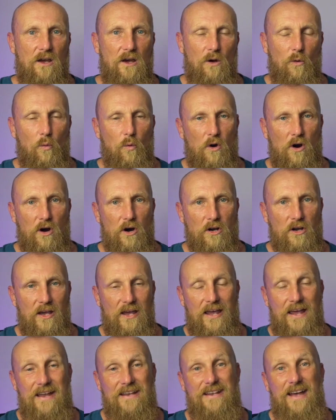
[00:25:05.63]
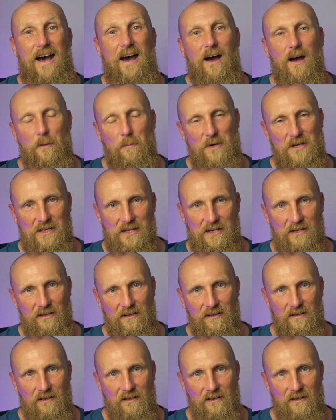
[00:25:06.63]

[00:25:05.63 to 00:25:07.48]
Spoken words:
work in harmony.